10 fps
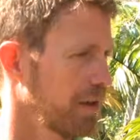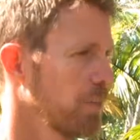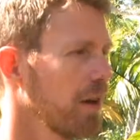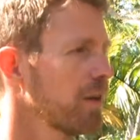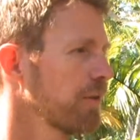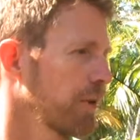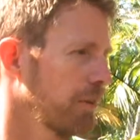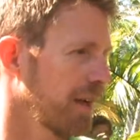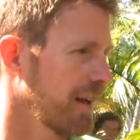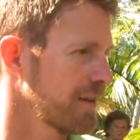and wonderful
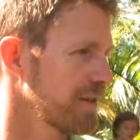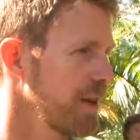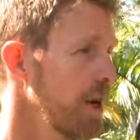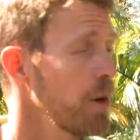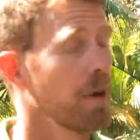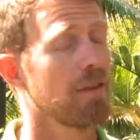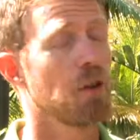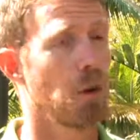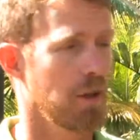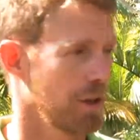plants. We have
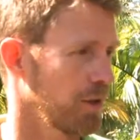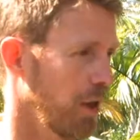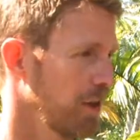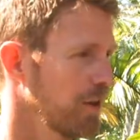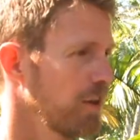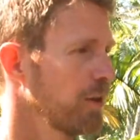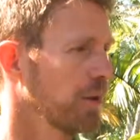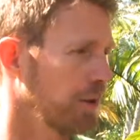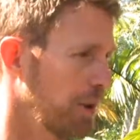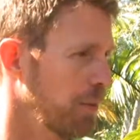the Orchid Garden, the new
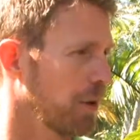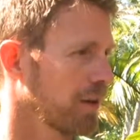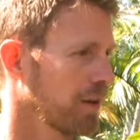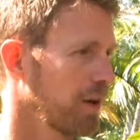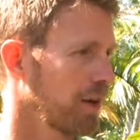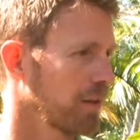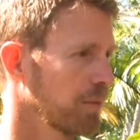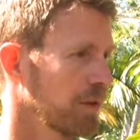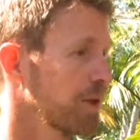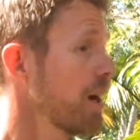Le Grip Orchid Garden,
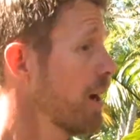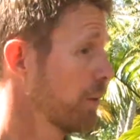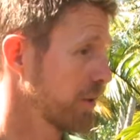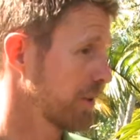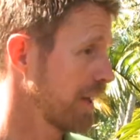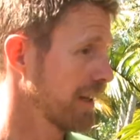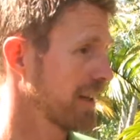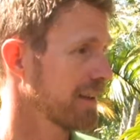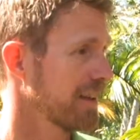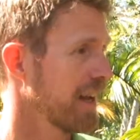which we're standing
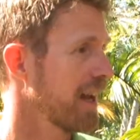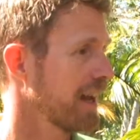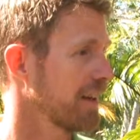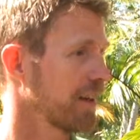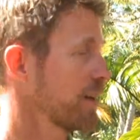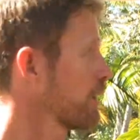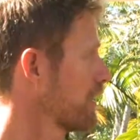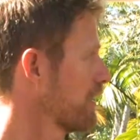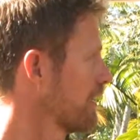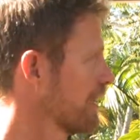in today, and you
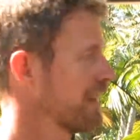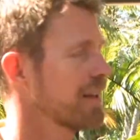can, the